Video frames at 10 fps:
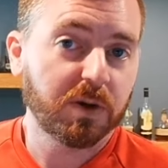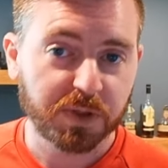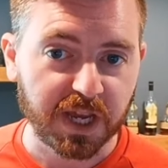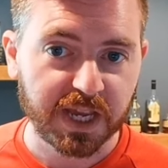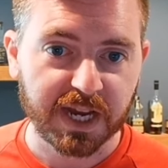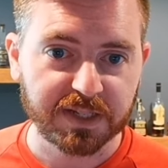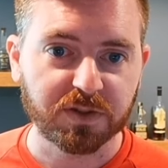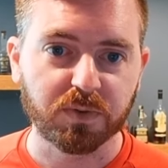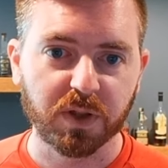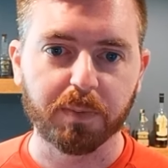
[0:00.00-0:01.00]
without you guys,
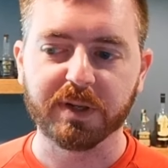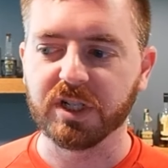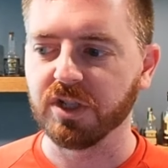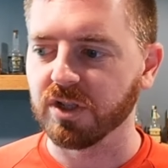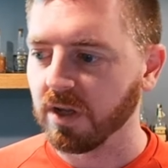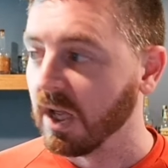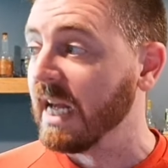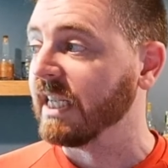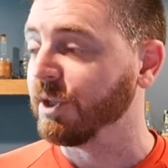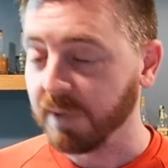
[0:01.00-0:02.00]
so really appreciate y'all.
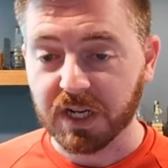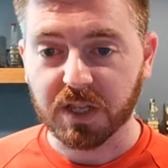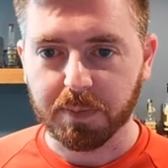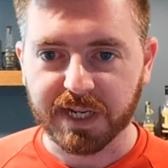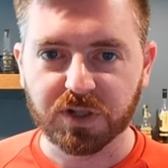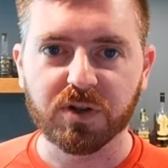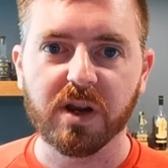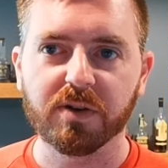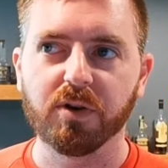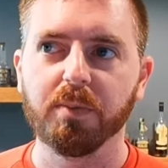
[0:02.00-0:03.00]
Speaking of the
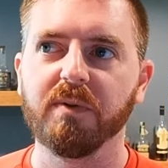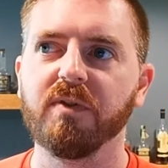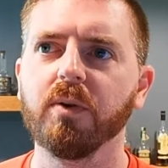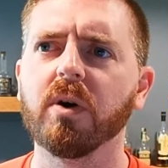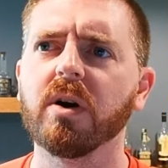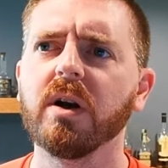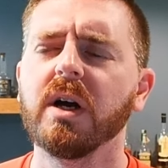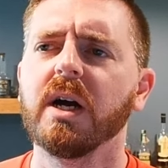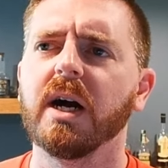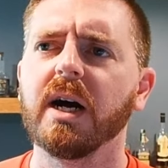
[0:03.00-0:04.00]
Patreon group, if you are
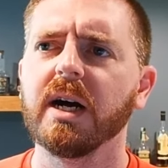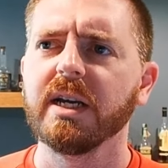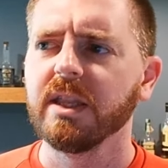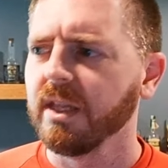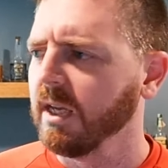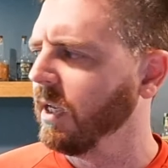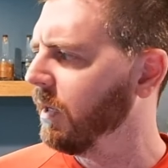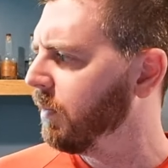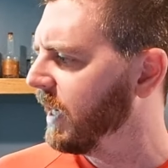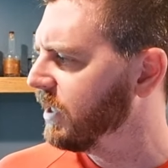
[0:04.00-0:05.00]
in
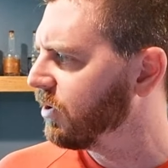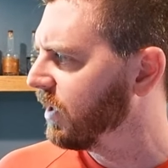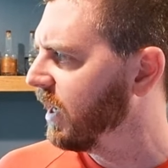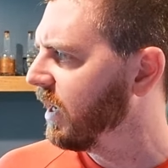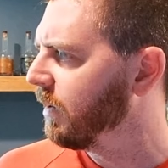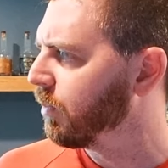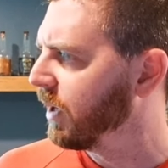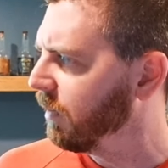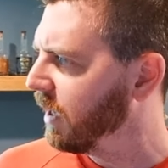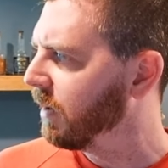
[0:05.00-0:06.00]
the Patreon
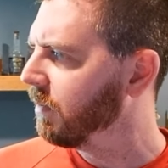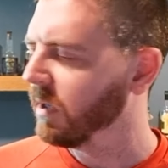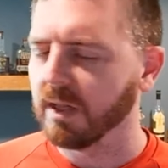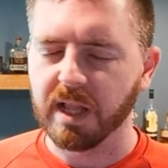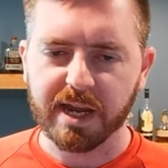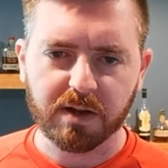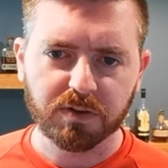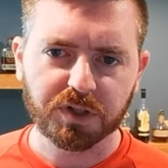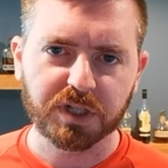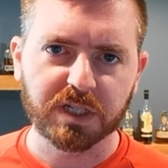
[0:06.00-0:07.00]
Premium
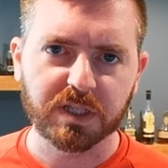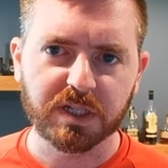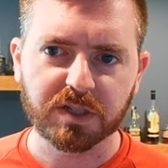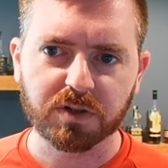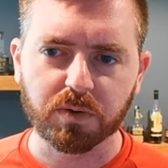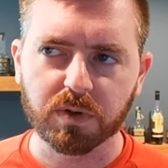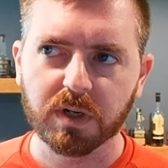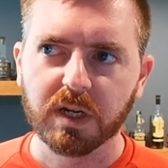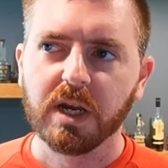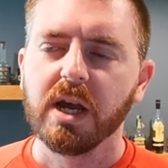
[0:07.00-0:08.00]
Lounge in the
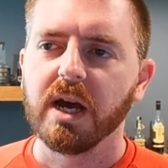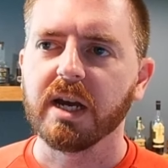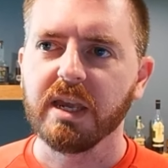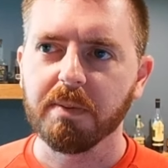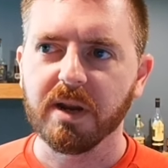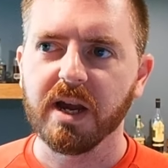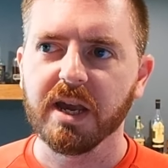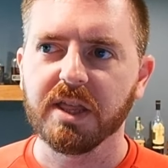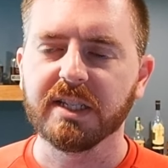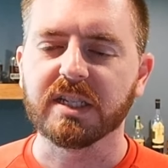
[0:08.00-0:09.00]
Discord, keep an eye.
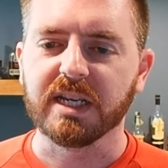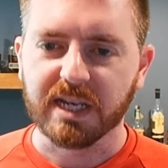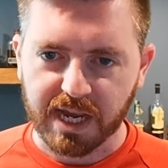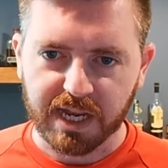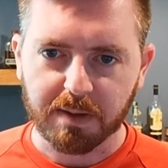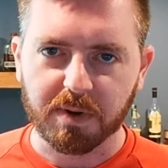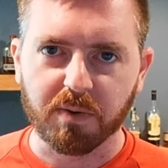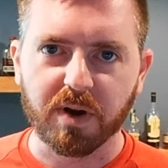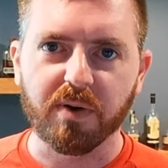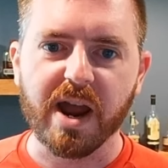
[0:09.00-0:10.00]
I think tonight I'm going to
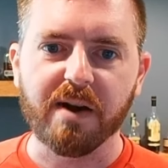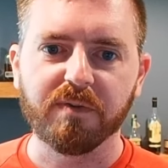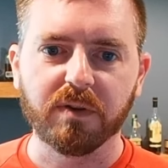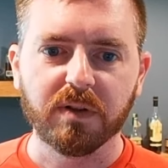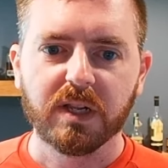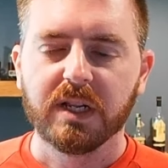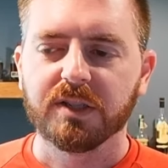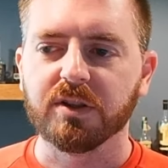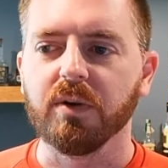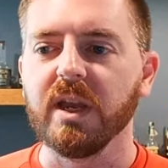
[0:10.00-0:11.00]
run a raffle.
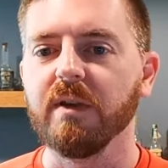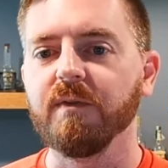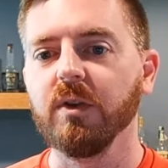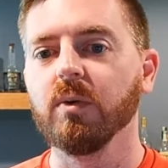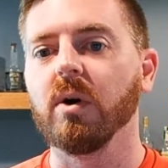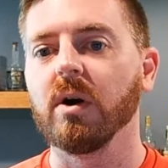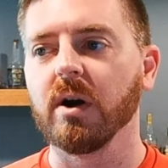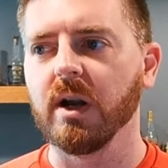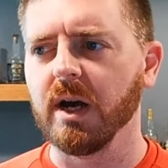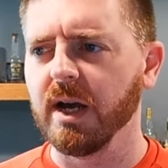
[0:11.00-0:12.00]
So if you
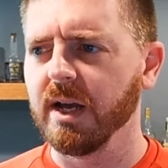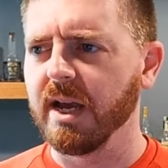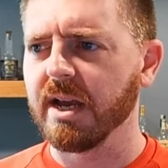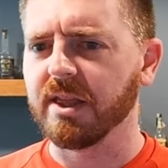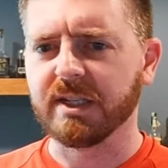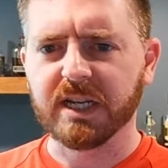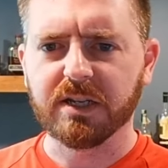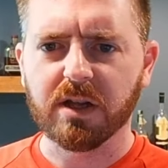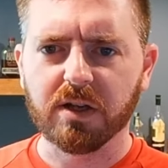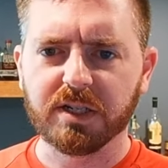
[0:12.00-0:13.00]
are at the
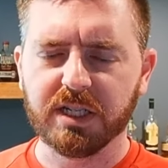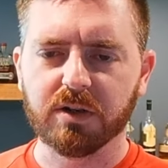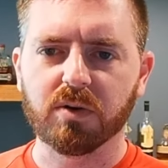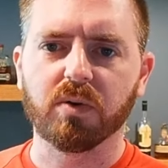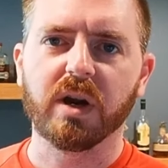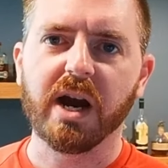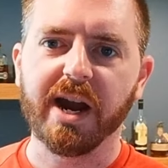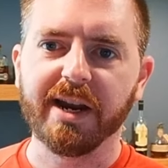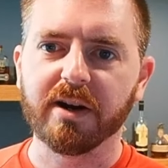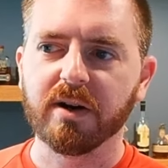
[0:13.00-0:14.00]
$10 tier or
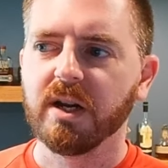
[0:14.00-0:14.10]
higher,